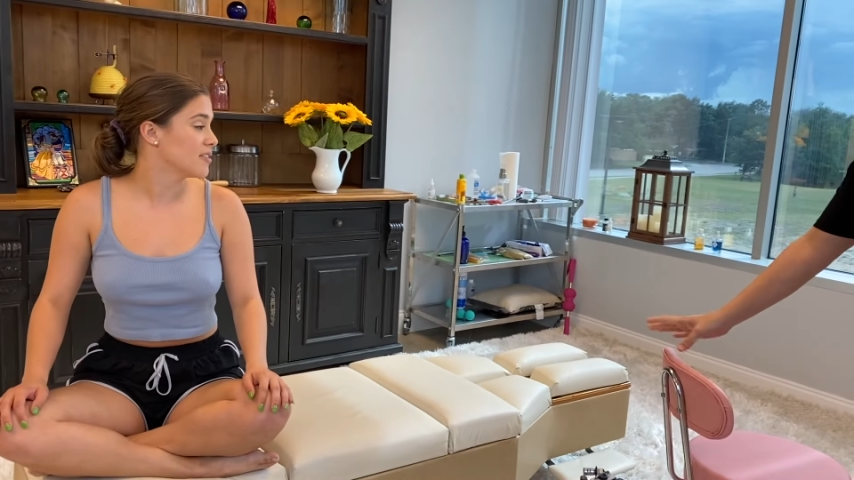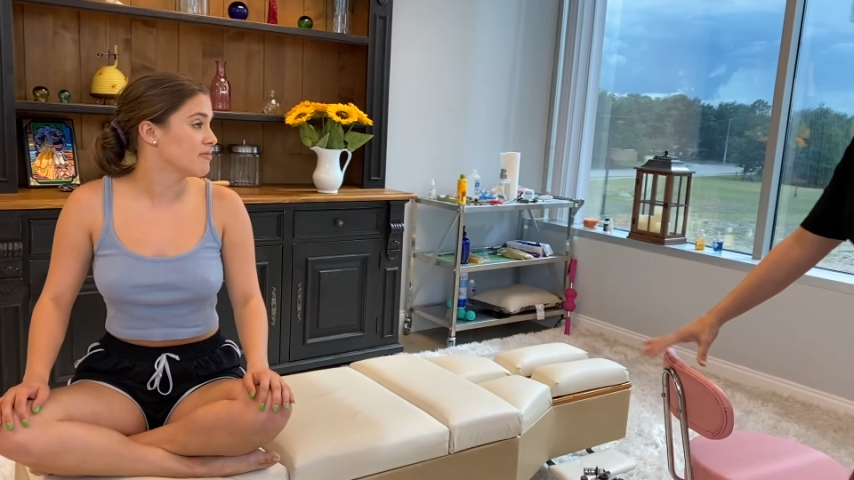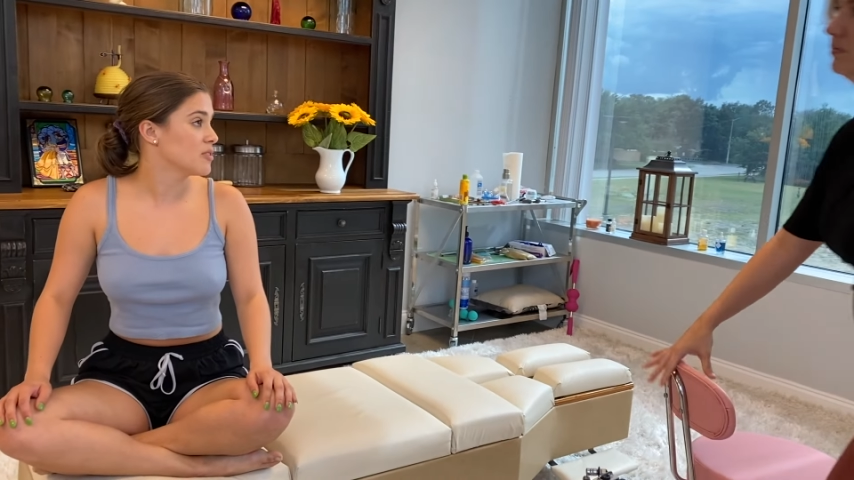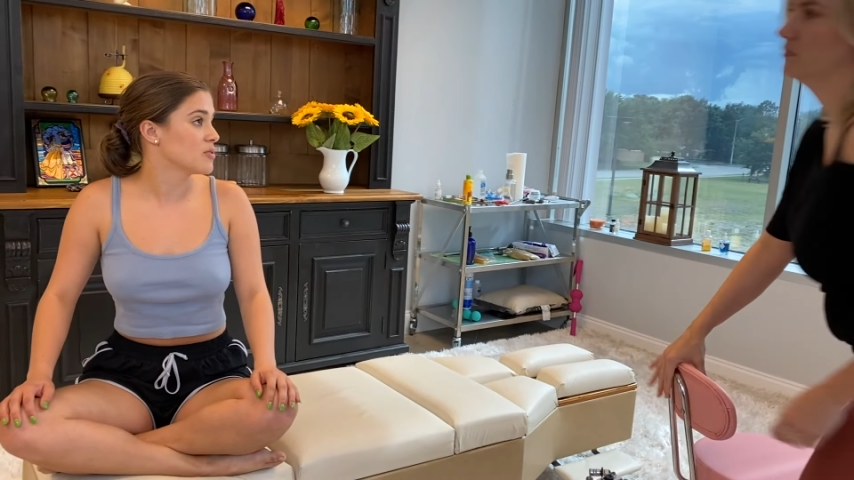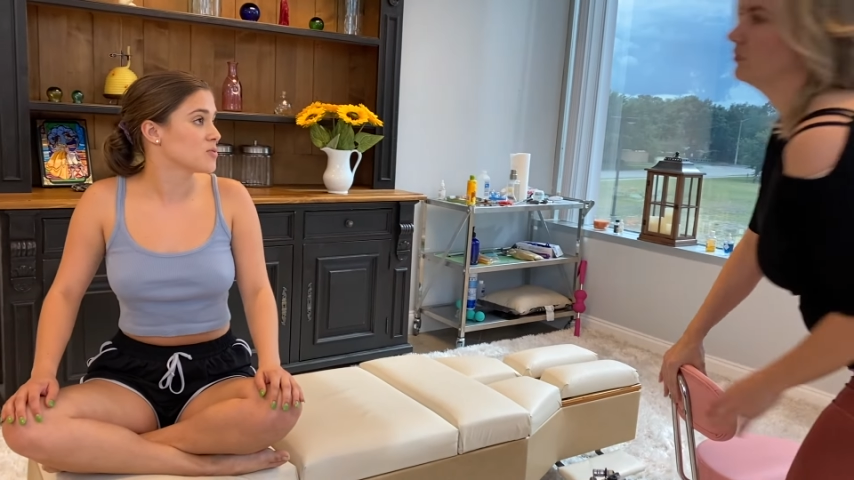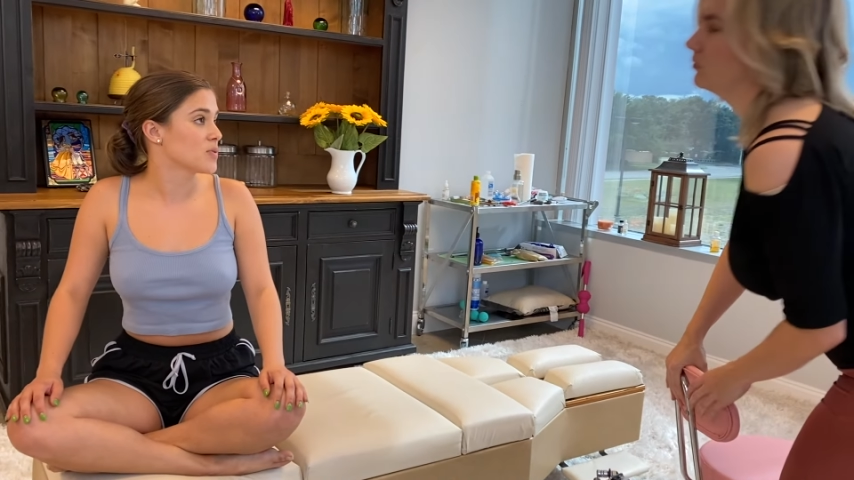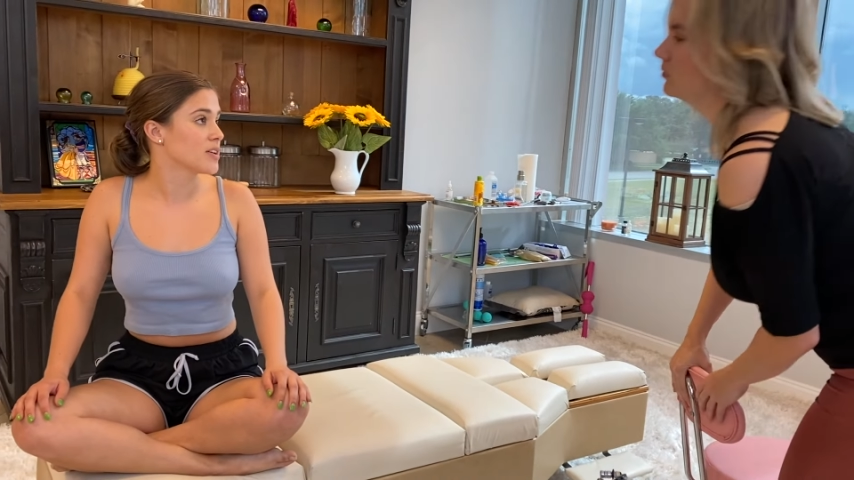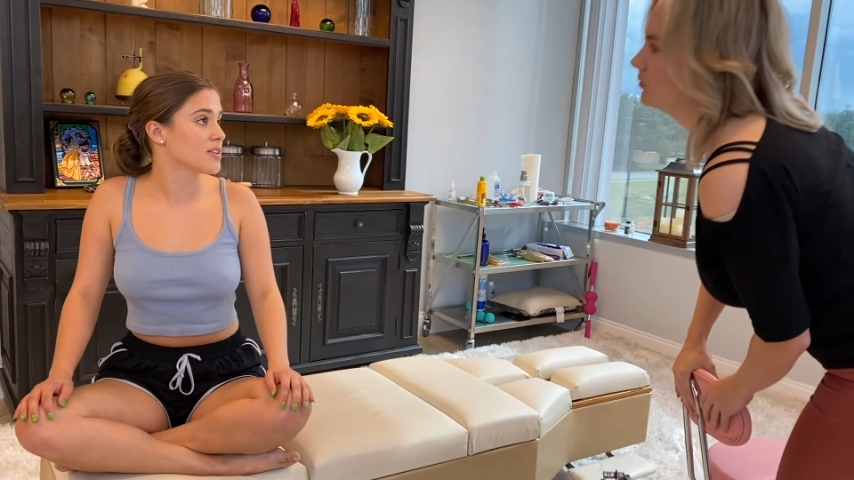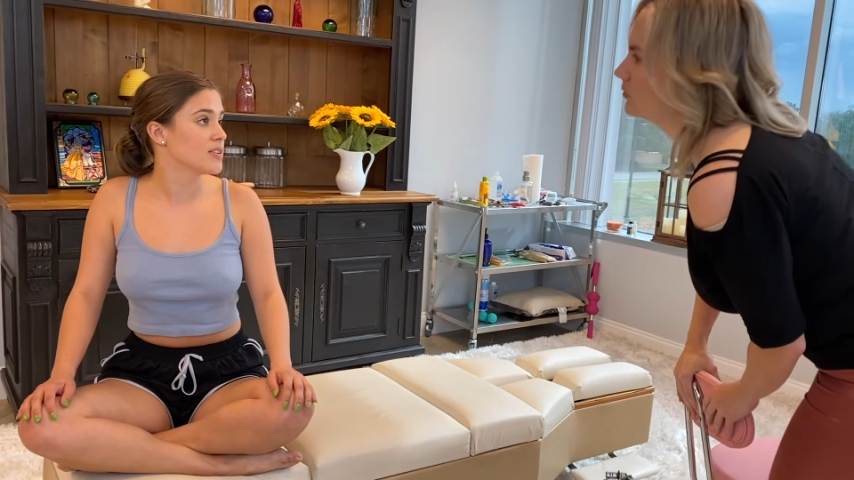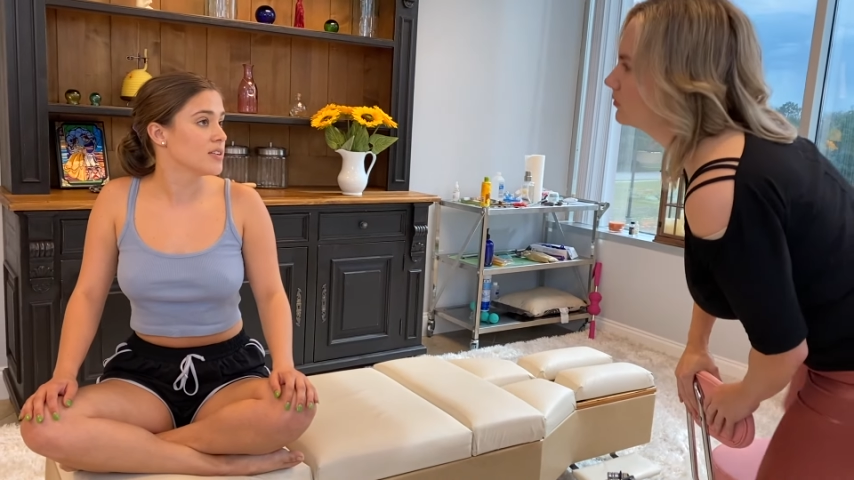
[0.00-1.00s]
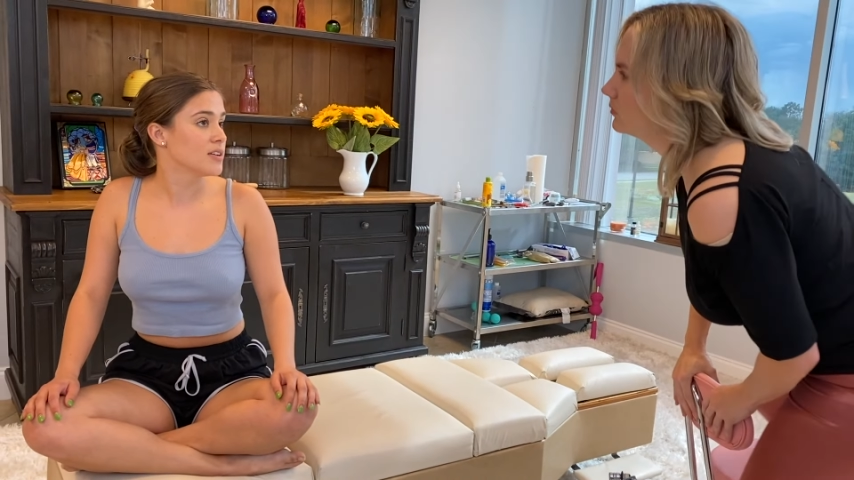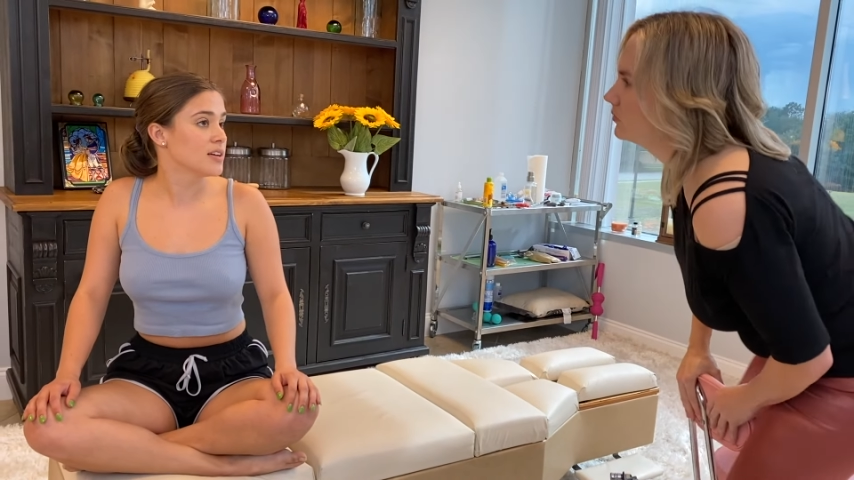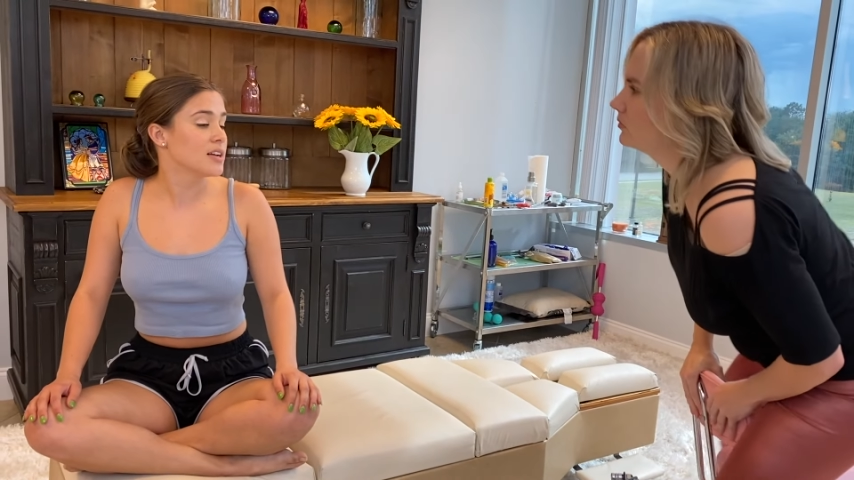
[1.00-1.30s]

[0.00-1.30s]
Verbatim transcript: feels weird. it